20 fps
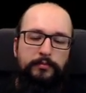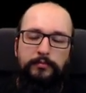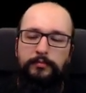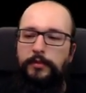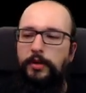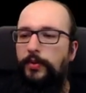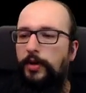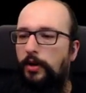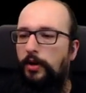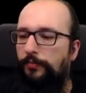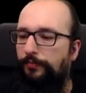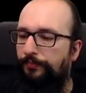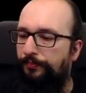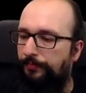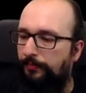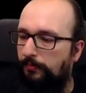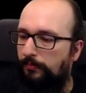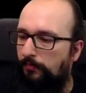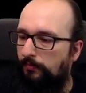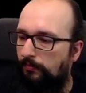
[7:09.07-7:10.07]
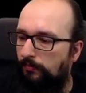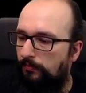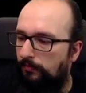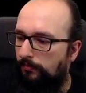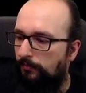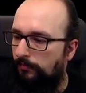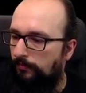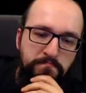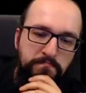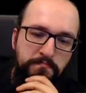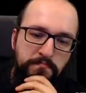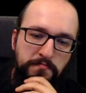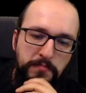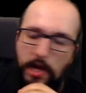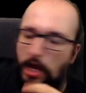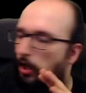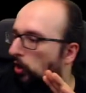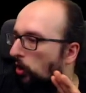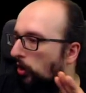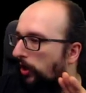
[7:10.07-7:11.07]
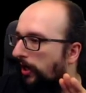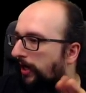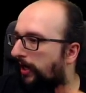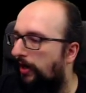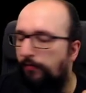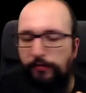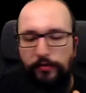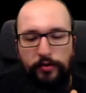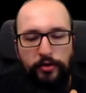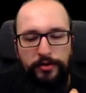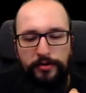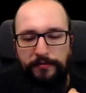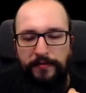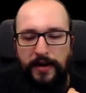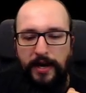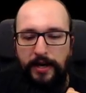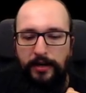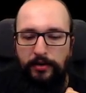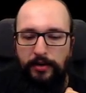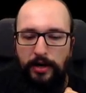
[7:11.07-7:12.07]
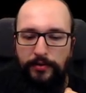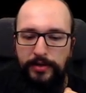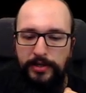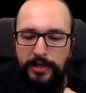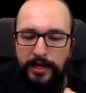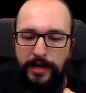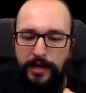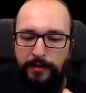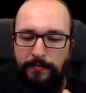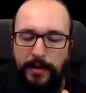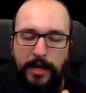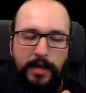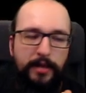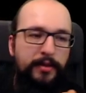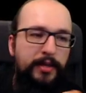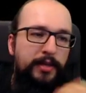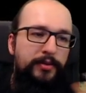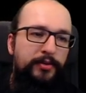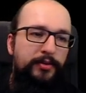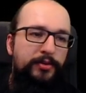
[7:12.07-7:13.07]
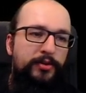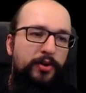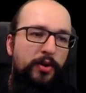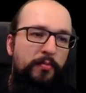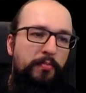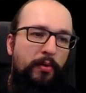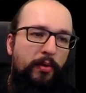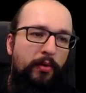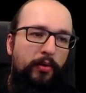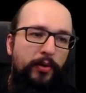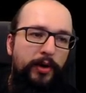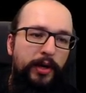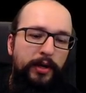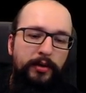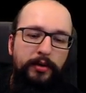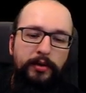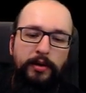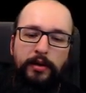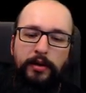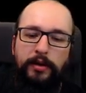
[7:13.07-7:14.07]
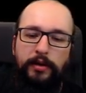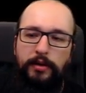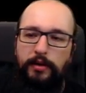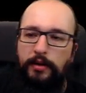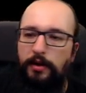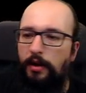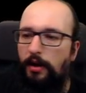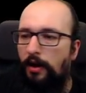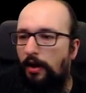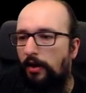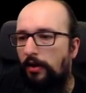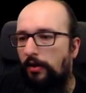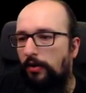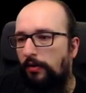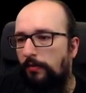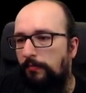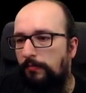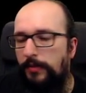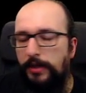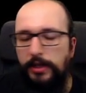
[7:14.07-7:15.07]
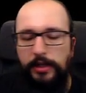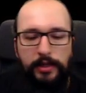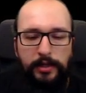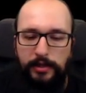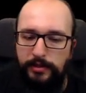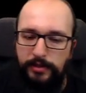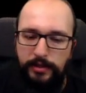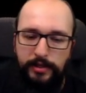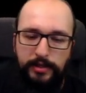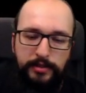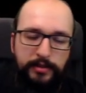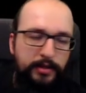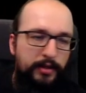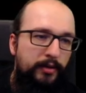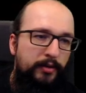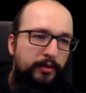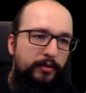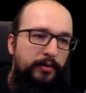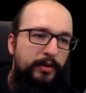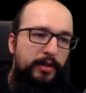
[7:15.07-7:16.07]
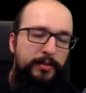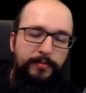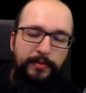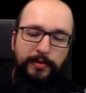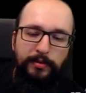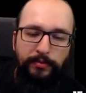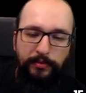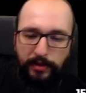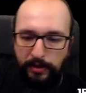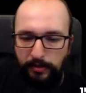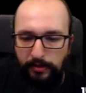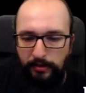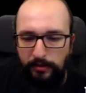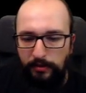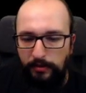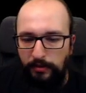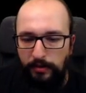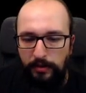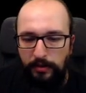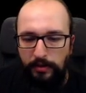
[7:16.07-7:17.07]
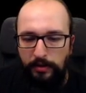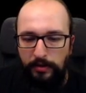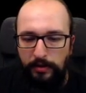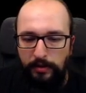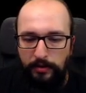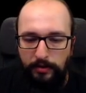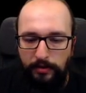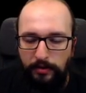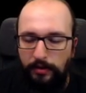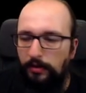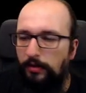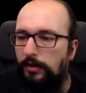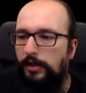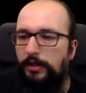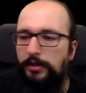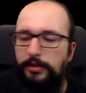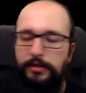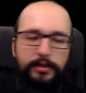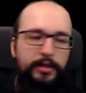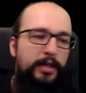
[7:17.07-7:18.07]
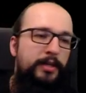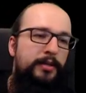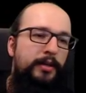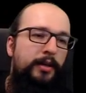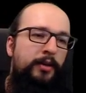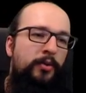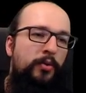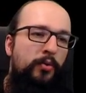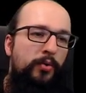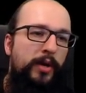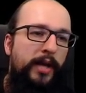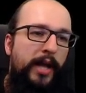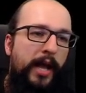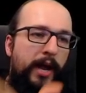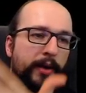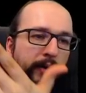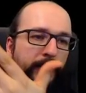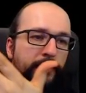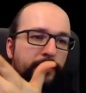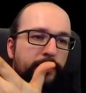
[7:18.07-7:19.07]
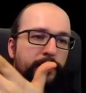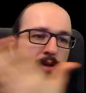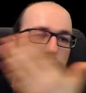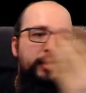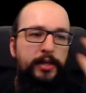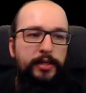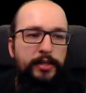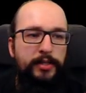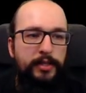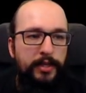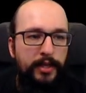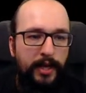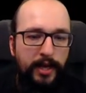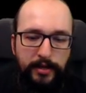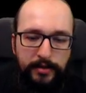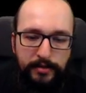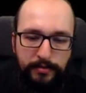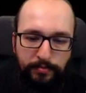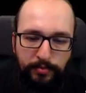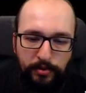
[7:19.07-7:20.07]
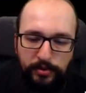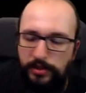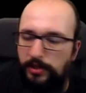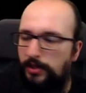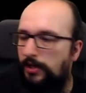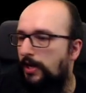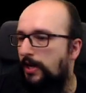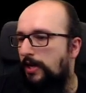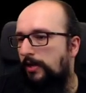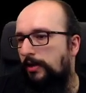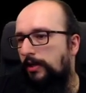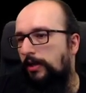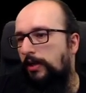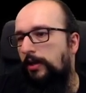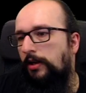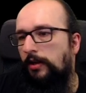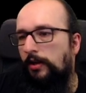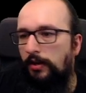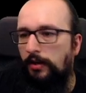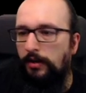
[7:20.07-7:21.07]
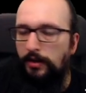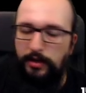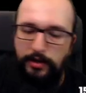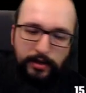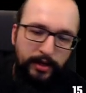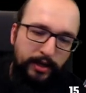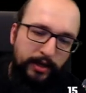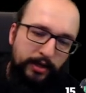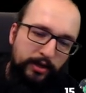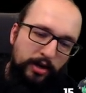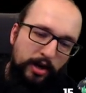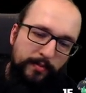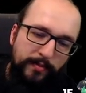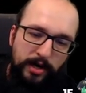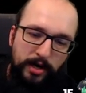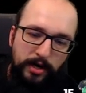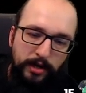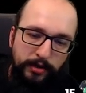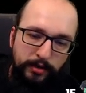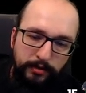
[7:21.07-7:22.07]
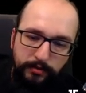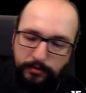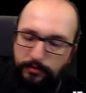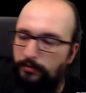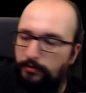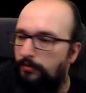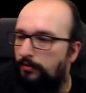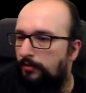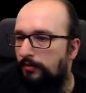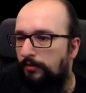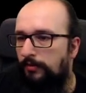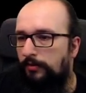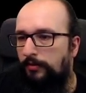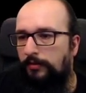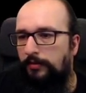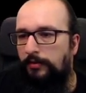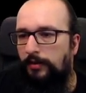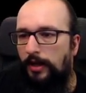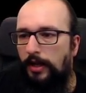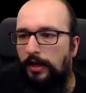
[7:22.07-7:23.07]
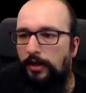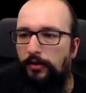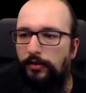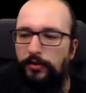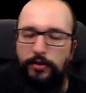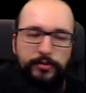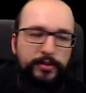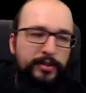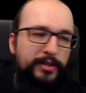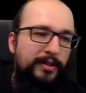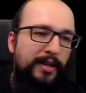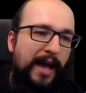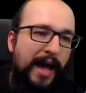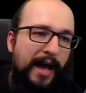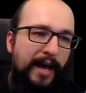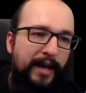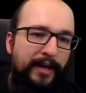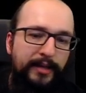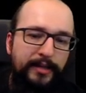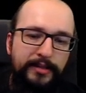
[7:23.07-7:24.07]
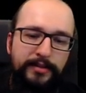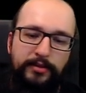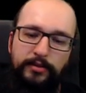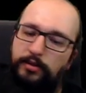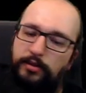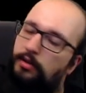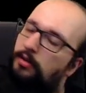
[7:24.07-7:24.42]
There we go. Looking at Virtua Fighter, I was like, man, these are so boring. Uh, is an S tier, let's be real. At least she's a cool character, at least she has a personality. Like, come on those ties.